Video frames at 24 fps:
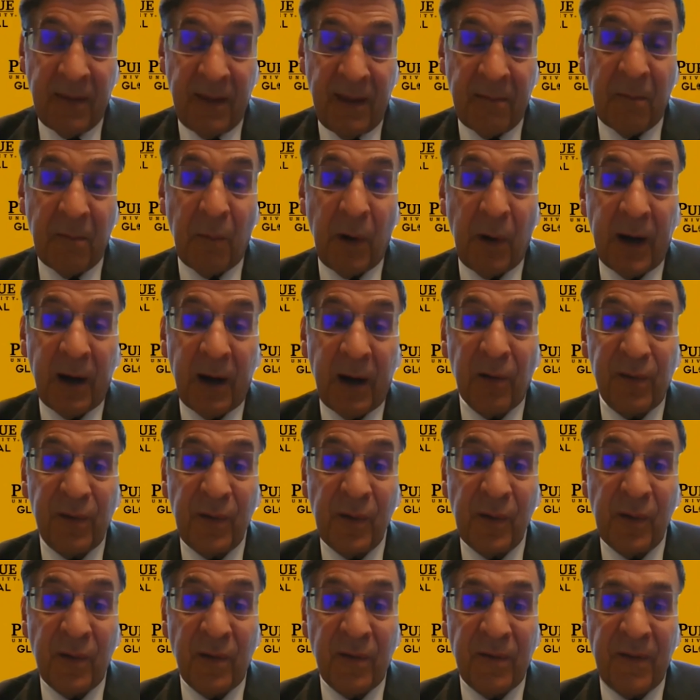what our
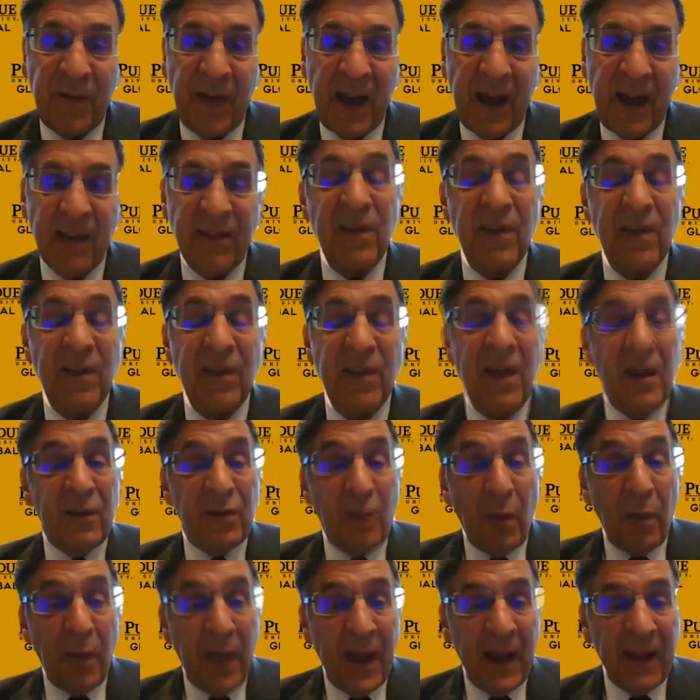students face.
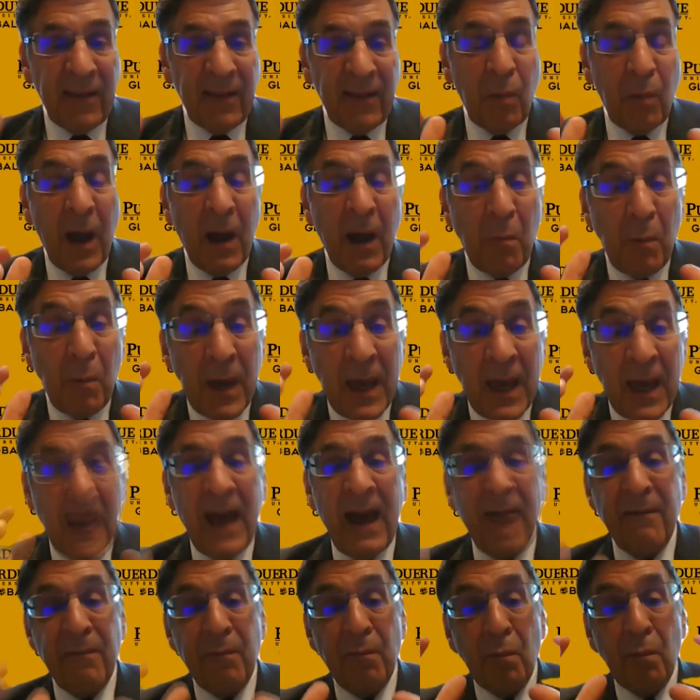So that's why we
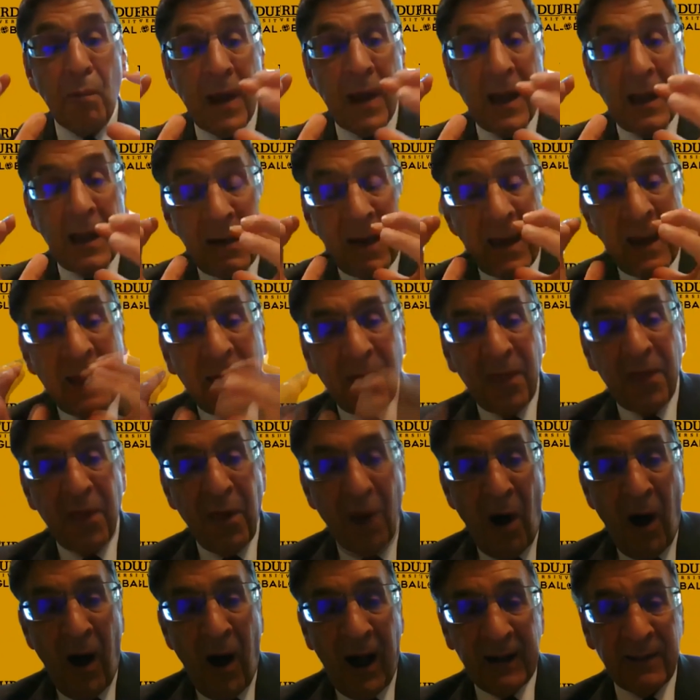have
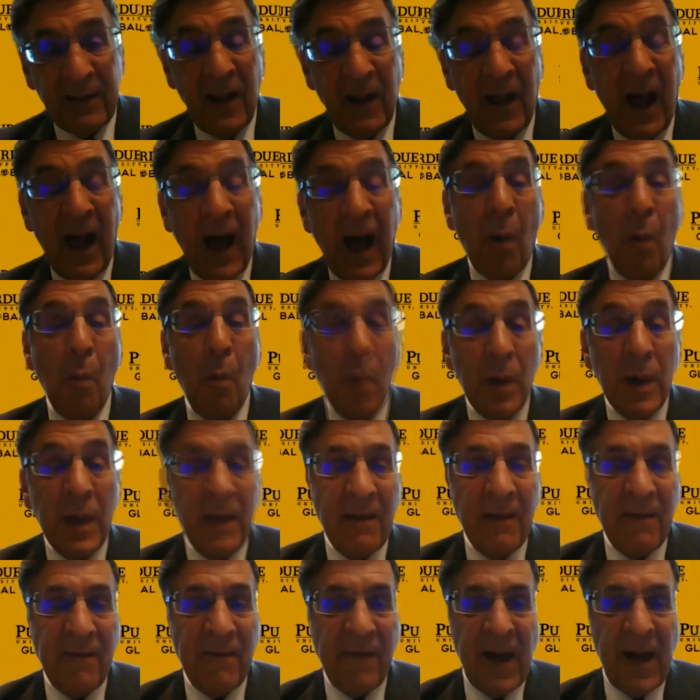rethought how we
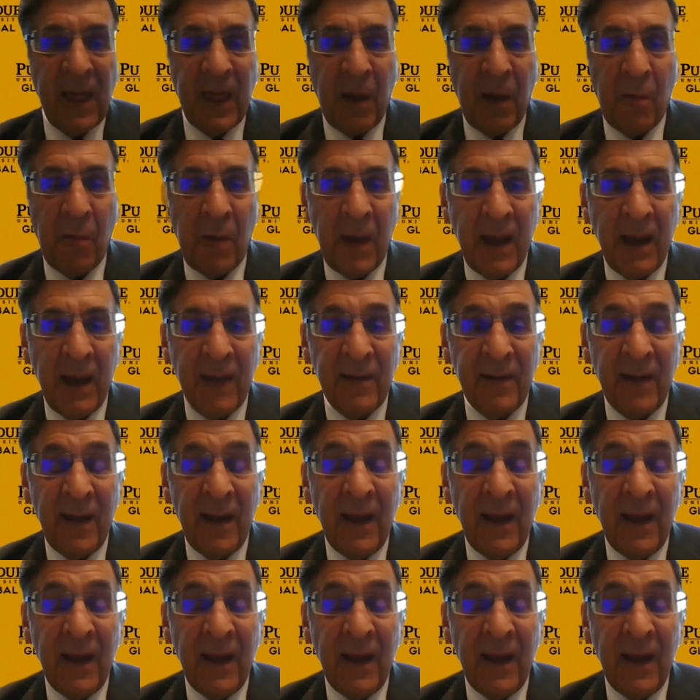evaluate.